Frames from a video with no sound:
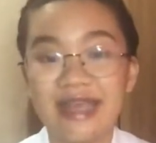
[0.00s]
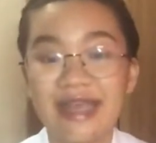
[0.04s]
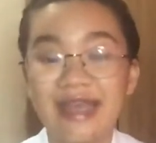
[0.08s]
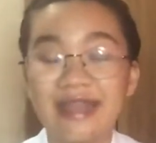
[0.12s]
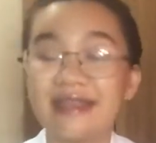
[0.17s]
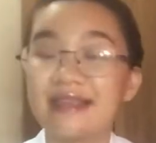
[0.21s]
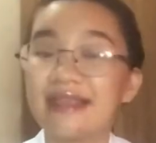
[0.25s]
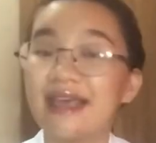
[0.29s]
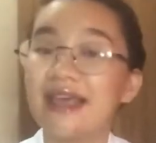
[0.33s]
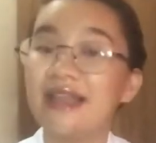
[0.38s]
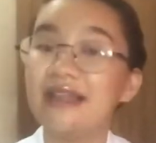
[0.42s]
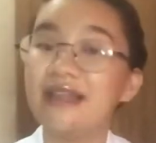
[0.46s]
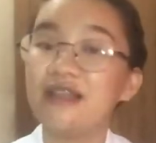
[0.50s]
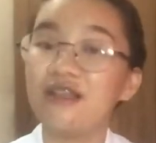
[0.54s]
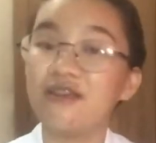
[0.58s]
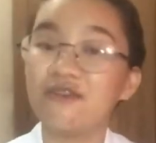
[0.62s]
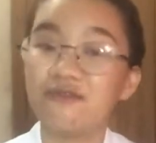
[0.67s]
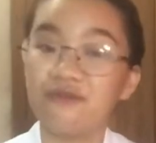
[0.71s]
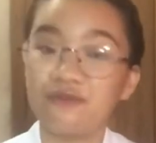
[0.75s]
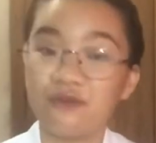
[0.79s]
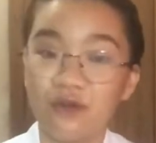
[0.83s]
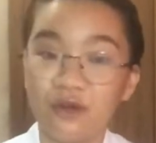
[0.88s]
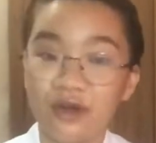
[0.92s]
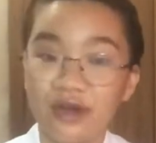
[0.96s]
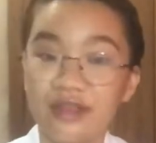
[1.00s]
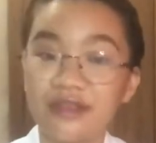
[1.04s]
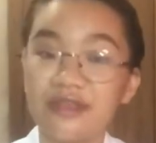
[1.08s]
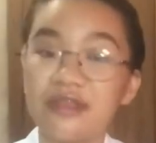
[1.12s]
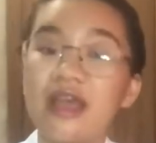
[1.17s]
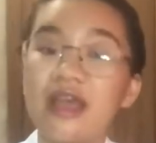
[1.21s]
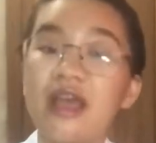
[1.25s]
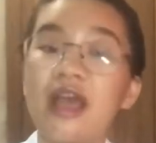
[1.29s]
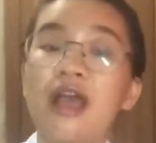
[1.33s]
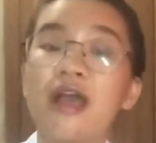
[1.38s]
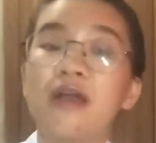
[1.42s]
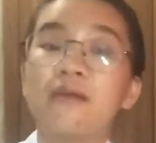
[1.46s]
And then fourth,
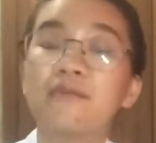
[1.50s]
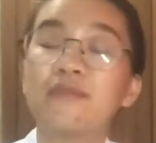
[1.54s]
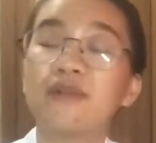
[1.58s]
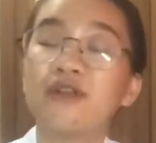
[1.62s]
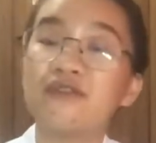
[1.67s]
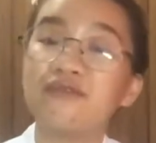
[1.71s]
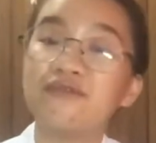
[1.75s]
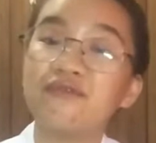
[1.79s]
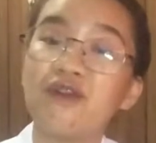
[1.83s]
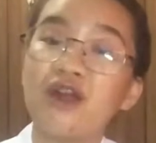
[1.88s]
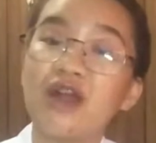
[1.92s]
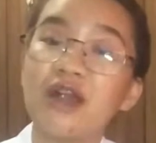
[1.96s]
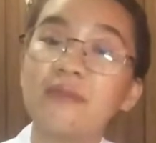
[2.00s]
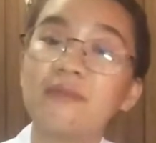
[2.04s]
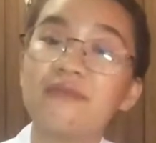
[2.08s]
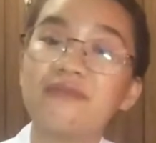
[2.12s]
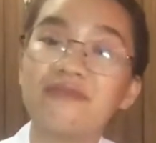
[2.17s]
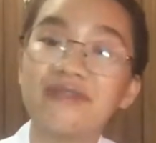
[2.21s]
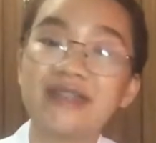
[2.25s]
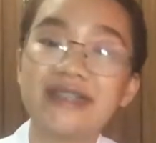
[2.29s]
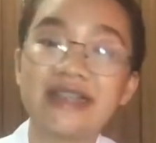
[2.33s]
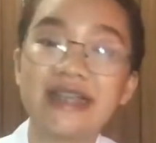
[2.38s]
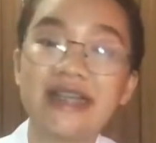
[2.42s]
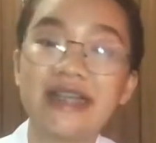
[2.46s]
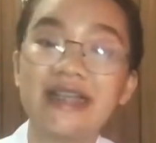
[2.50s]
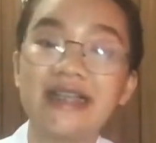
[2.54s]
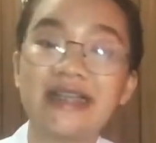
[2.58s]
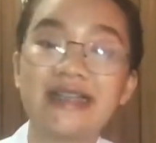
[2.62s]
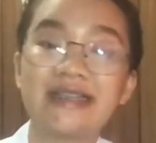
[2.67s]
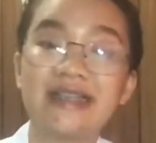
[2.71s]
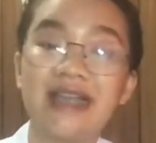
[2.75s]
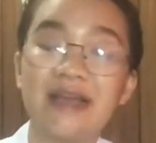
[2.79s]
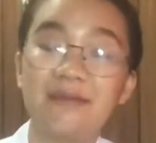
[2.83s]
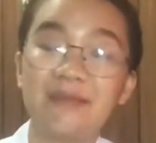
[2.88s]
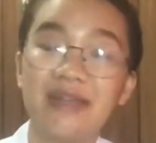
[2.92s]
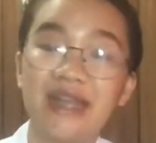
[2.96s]
perform physical
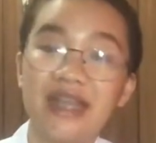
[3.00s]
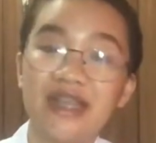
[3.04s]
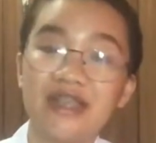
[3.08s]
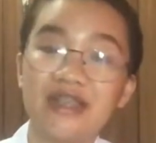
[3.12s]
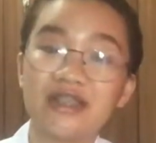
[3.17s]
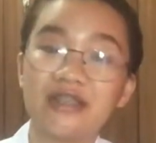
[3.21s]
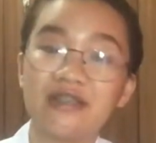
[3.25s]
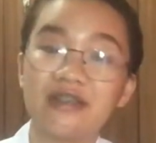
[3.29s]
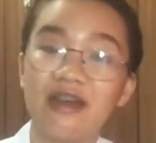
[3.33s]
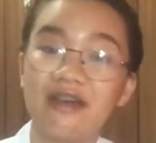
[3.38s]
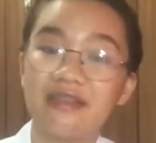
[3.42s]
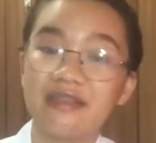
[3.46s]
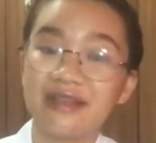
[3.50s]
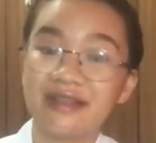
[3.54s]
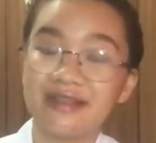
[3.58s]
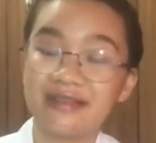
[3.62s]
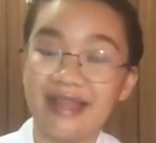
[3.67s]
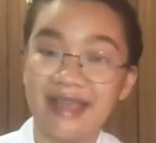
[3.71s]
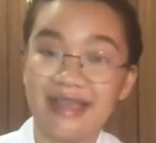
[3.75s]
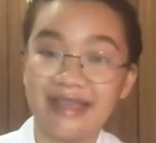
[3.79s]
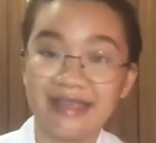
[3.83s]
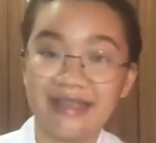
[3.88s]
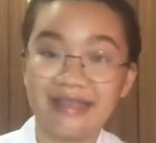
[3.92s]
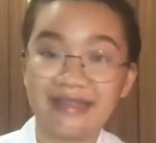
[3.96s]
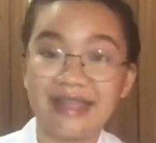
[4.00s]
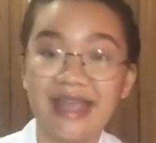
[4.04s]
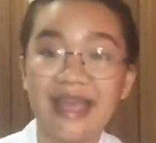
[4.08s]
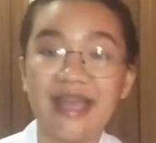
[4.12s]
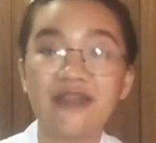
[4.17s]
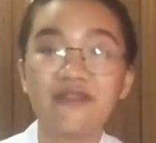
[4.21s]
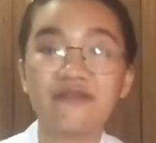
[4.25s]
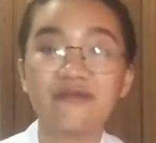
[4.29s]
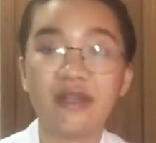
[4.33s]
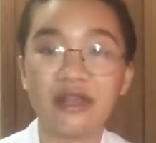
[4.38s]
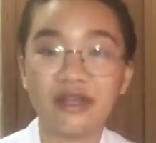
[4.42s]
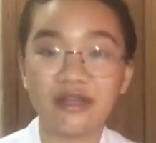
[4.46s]
examination on the client
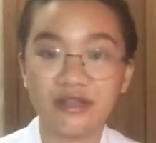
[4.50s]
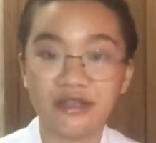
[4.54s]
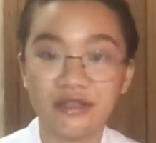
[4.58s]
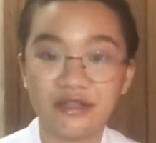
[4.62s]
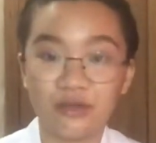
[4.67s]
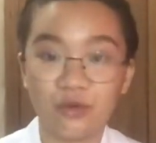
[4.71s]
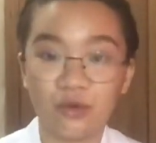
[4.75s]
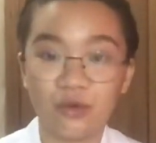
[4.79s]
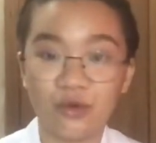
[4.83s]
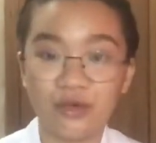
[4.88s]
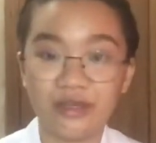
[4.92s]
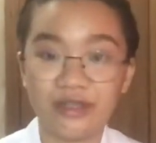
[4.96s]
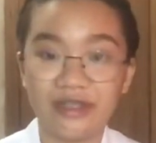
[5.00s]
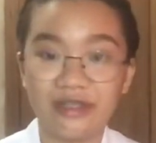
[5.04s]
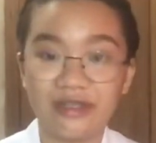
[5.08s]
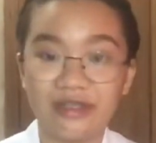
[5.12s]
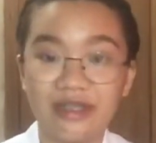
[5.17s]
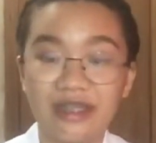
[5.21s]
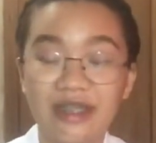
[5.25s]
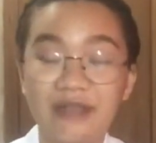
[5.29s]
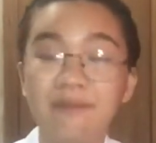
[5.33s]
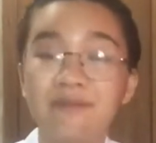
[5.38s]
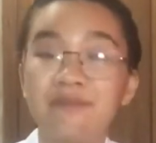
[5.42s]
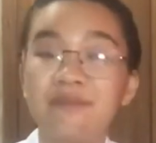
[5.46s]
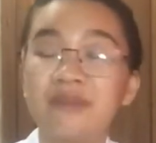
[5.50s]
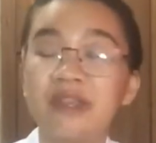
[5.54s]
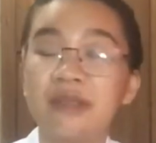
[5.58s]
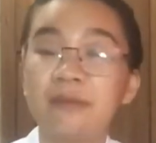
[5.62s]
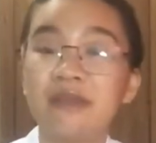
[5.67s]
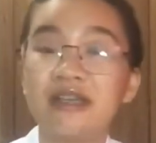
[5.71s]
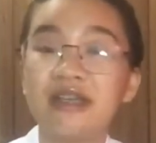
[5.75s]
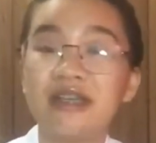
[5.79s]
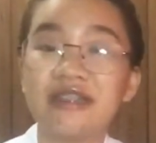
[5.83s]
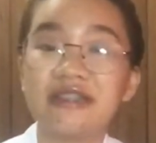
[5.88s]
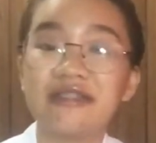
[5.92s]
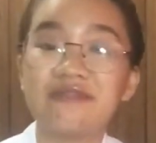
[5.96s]
and record accordingly
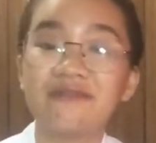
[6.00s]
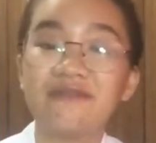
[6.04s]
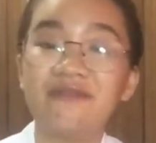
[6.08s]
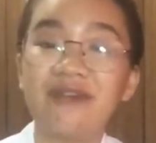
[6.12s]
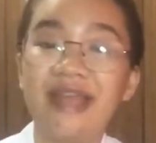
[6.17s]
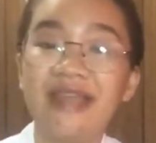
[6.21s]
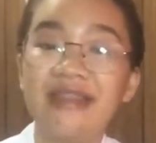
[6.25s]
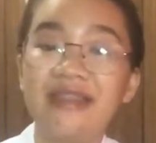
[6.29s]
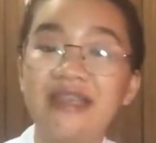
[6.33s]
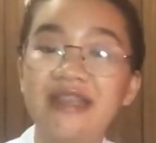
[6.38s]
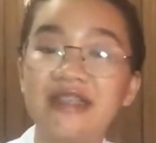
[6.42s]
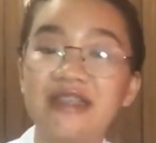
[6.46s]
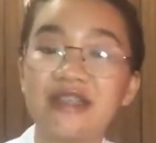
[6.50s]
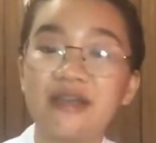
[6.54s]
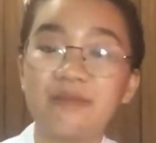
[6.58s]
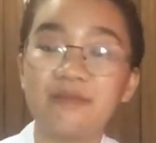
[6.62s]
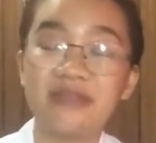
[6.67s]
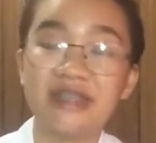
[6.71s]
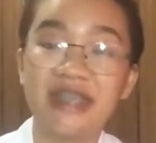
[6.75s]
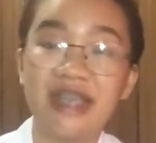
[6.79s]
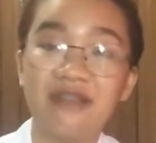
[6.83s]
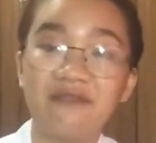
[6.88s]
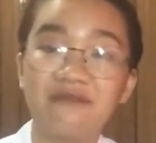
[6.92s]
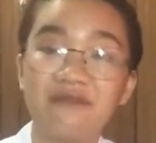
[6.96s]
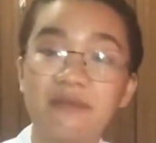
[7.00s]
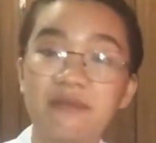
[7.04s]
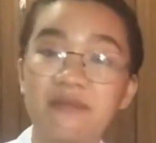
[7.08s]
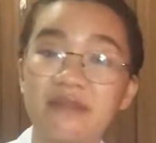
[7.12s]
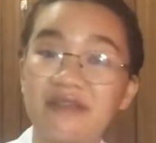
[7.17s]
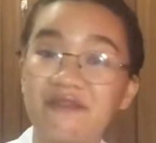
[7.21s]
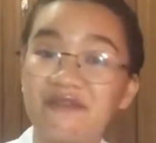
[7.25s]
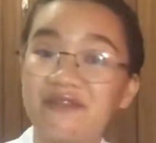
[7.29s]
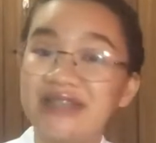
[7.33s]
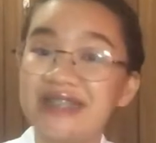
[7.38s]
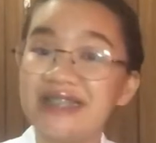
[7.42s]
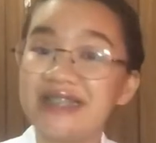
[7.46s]
because findings obtained from the
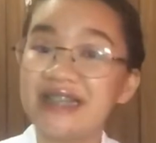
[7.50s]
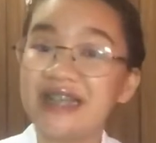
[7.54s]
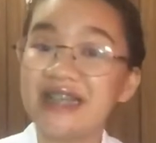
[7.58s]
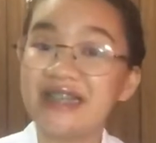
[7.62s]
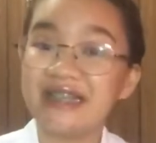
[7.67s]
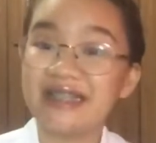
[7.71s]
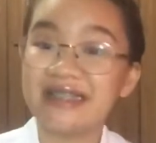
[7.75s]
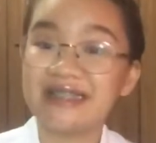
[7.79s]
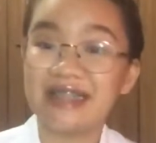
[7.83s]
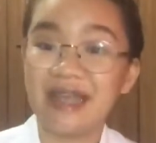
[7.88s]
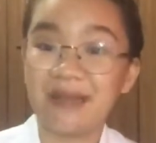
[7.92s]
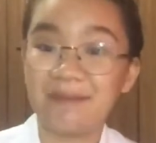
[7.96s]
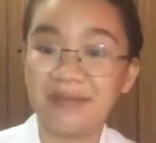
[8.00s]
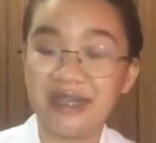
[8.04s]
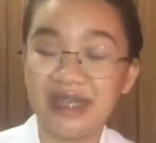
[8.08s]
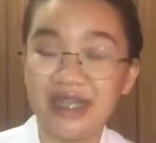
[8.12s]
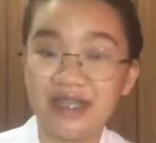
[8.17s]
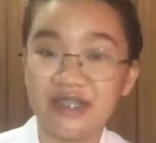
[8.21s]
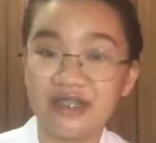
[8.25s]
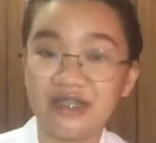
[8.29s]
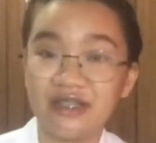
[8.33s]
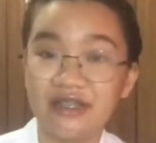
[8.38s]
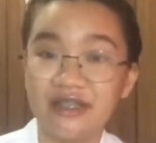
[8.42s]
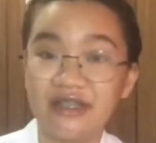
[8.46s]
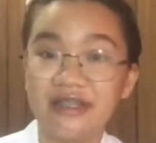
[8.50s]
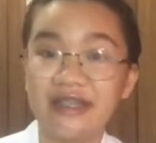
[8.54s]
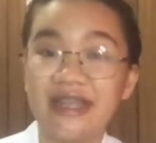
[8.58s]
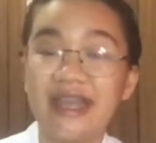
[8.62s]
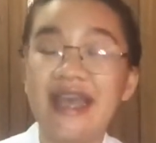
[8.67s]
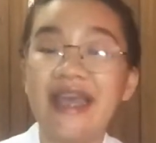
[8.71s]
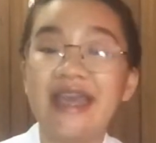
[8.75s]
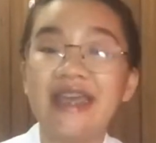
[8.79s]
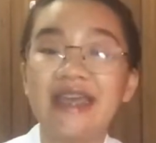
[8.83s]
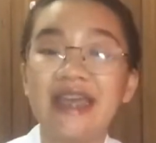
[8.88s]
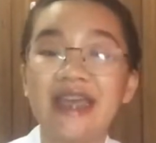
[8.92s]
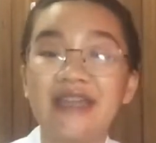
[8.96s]
physical examination
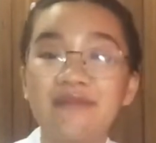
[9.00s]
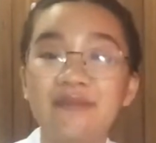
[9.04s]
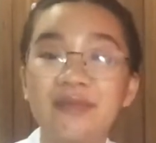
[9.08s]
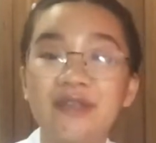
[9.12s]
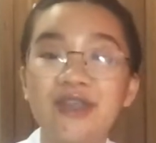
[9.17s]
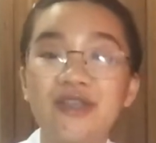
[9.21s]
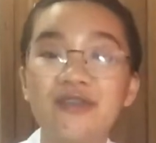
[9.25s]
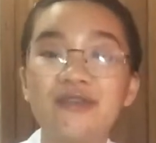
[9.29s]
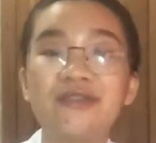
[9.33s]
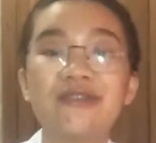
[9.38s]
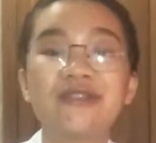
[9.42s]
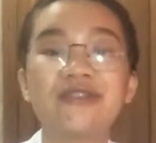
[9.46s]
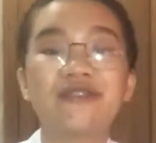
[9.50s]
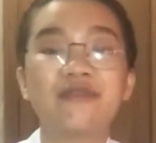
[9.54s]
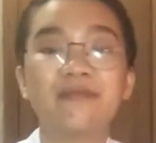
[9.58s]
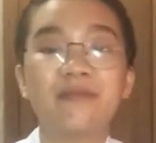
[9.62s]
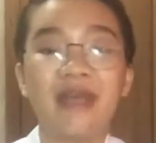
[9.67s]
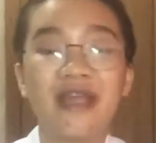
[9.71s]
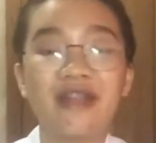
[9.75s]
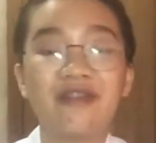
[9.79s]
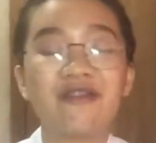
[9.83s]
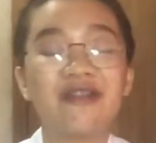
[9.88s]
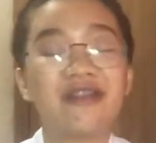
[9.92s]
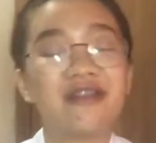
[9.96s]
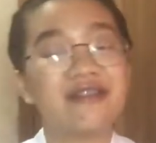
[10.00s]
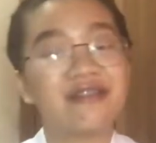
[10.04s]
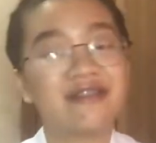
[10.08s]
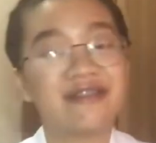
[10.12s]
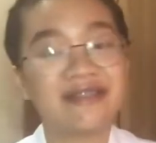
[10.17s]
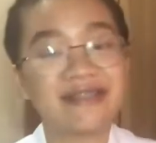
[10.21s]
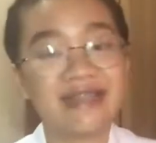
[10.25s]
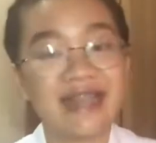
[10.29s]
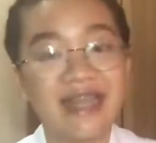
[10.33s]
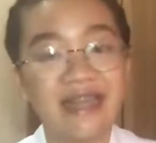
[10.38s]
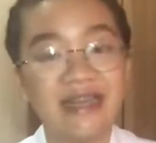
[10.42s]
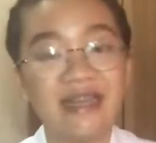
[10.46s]
can be used to better
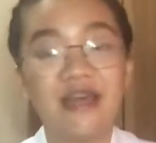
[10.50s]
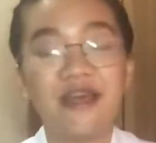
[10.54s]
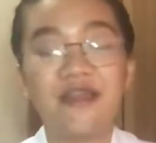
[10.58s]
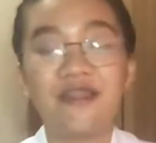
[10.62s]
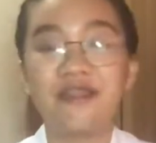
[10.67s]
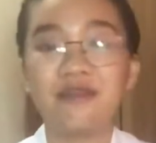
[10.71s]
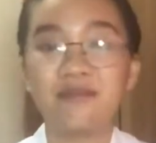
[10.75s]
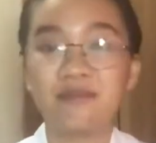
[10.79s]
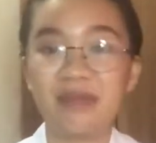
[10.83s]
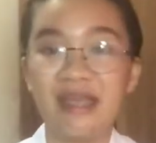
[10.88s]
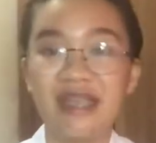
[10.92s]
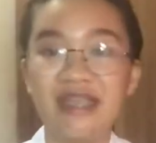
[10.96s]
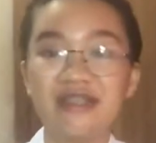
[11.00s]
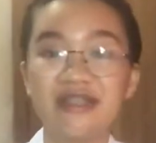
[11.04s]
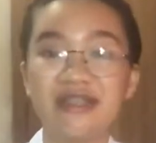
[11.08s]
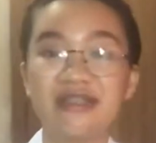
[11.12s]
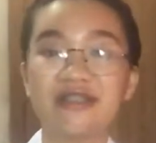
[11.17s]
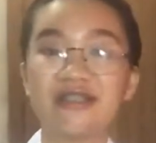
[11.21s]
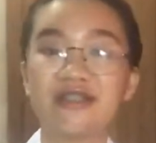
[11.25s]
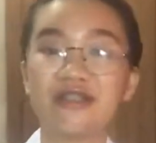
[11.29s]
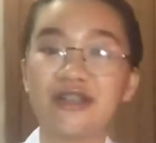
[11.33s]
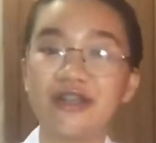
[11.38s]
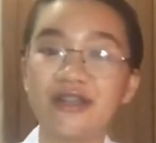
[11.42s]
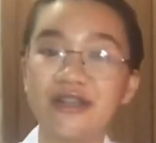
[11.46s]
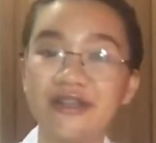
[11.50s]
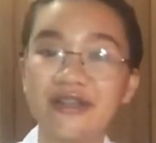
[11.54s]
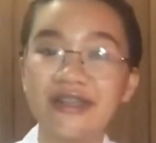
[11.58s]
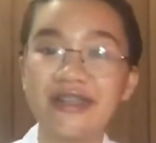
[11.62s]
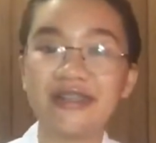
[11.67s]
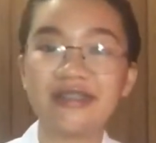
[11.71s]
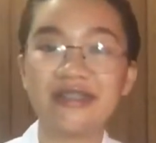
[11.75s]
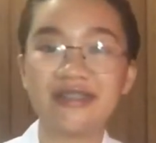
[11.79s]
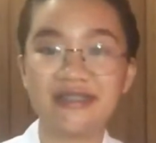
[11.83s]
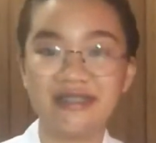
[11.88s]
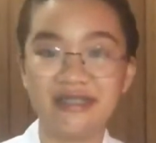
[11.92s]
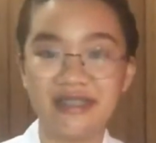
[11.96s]
understand the patient's
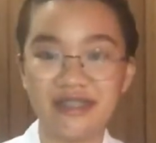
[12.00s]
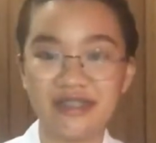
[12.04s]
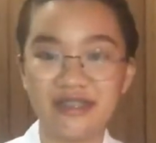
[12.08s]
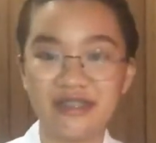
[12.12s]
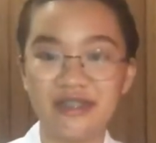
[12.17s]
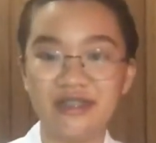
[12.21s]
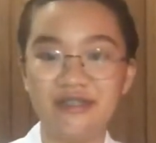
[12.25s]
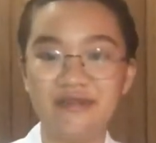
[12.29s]
current condition.